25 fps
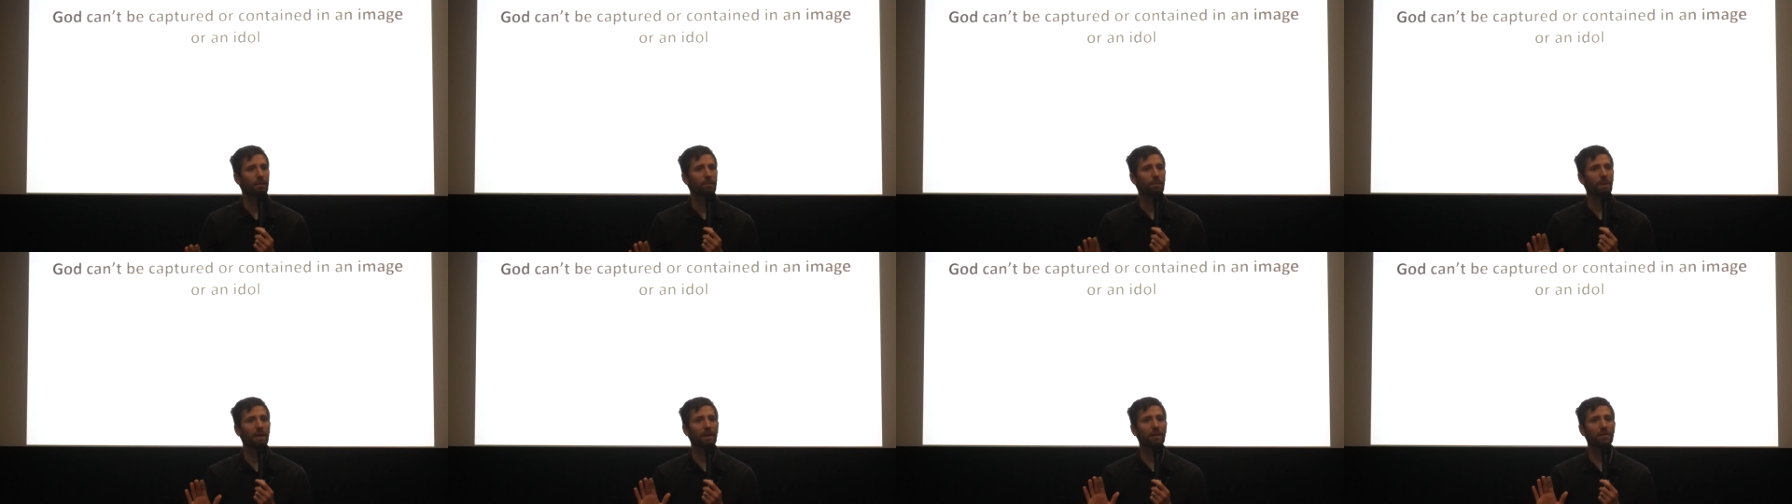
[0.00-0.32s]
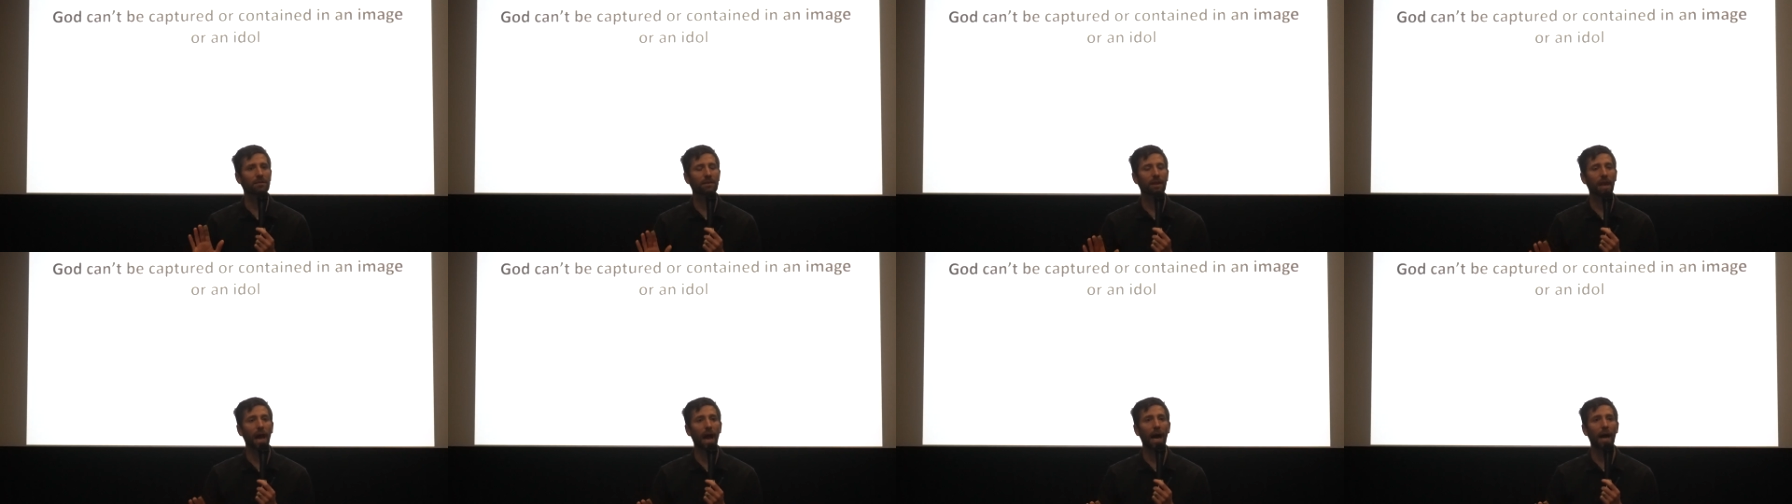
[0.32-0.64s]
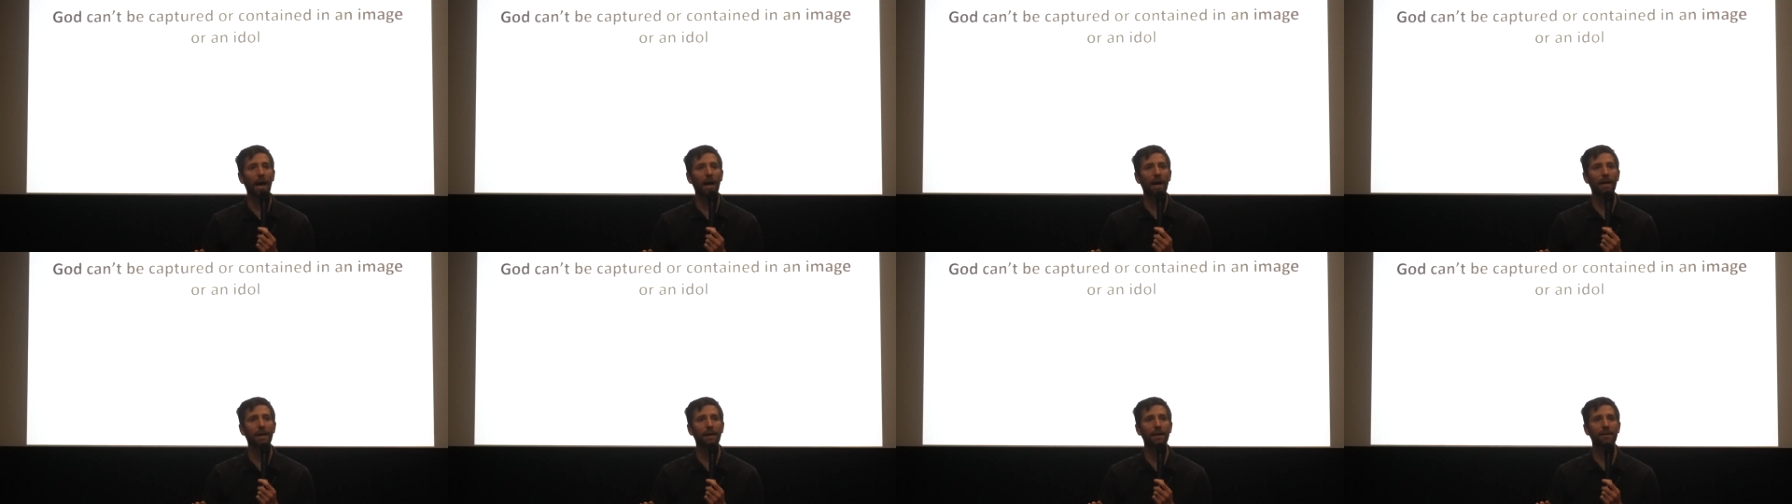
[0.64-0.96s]
Because
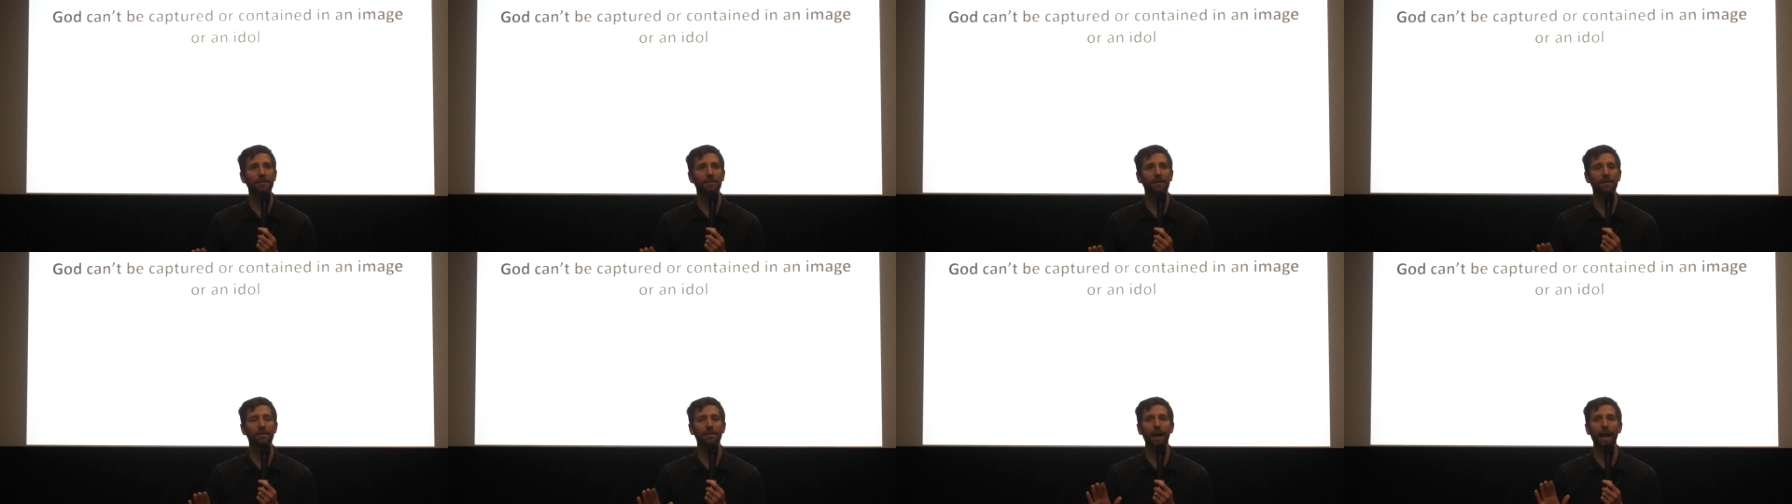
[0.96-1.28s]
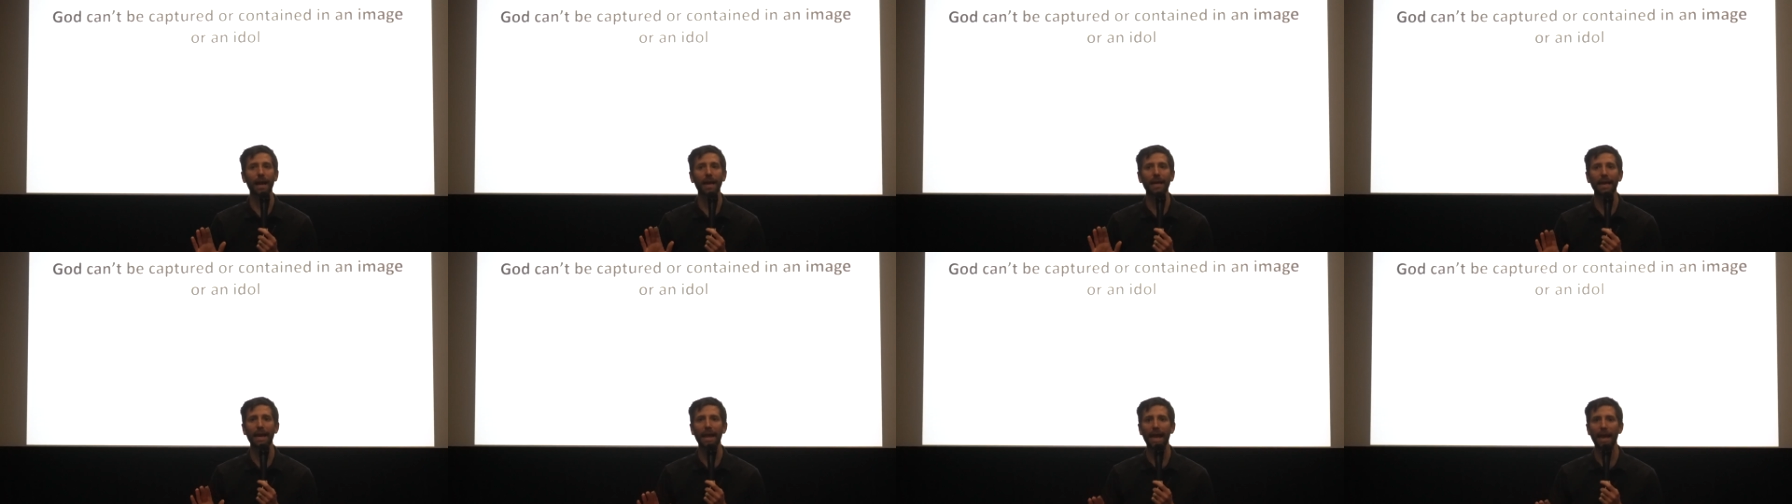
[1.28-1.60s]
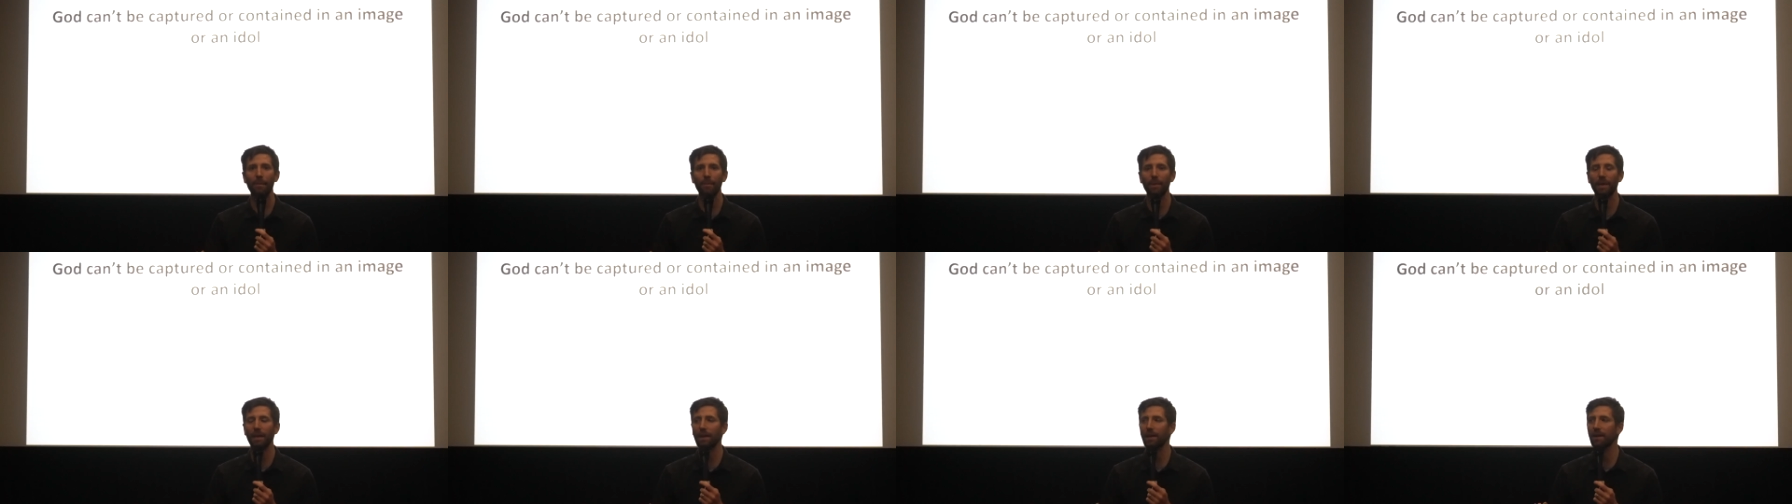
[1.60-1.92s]
God is a
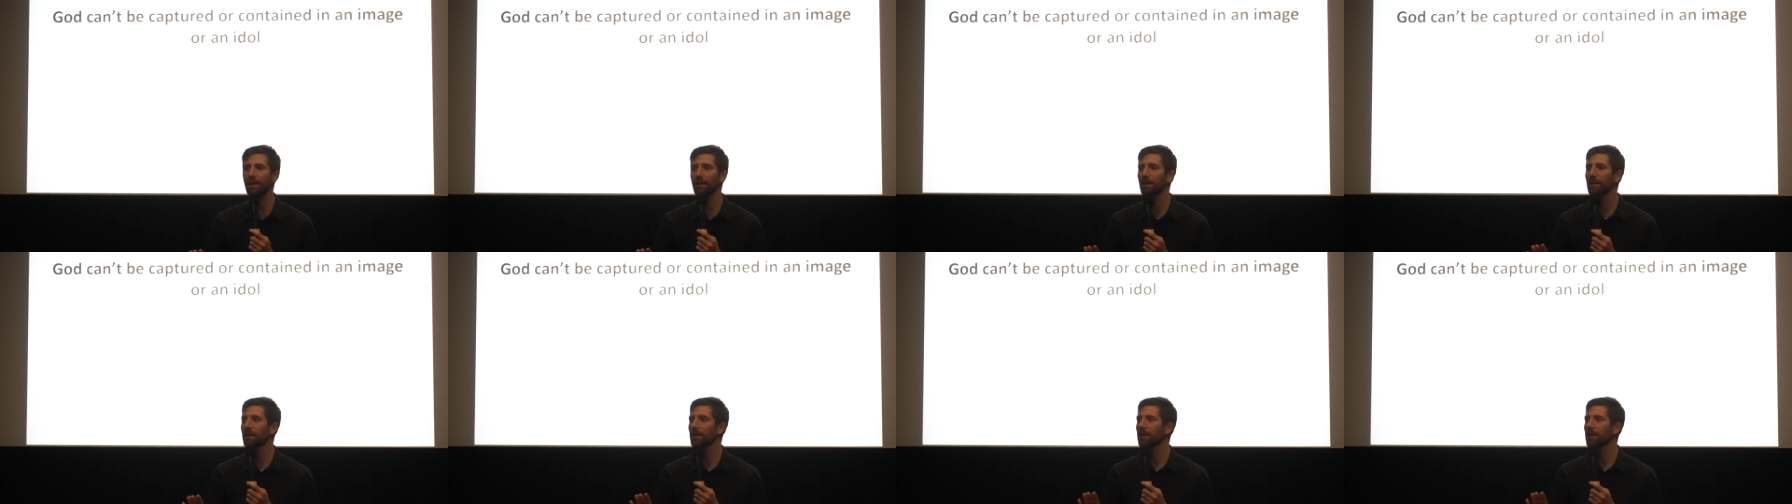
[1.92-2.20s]
dynamic